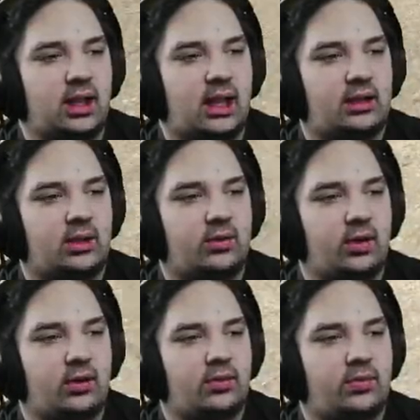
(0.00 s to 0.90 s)
I don't know if
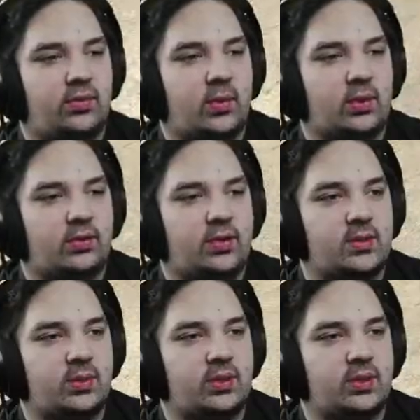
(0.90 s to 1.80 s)
all four of
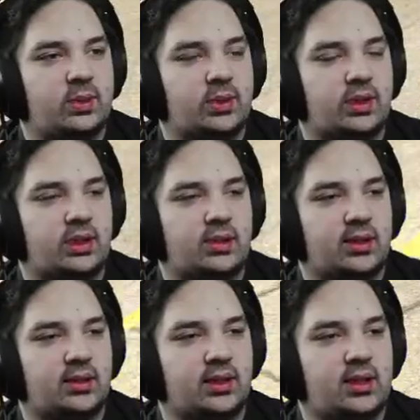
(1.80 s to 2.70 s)
his wheels were on the
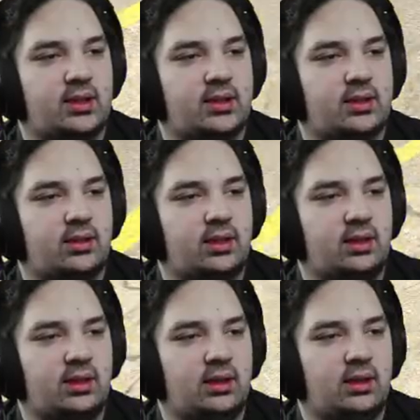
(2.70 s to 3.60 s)
ground on his screen,
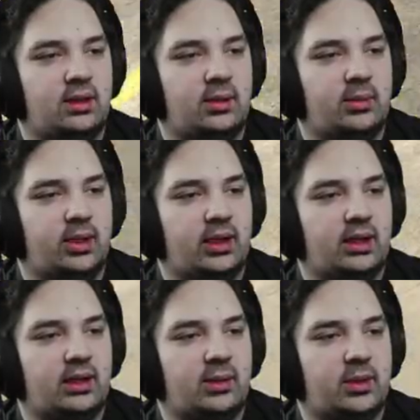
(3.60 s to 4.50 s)
but, I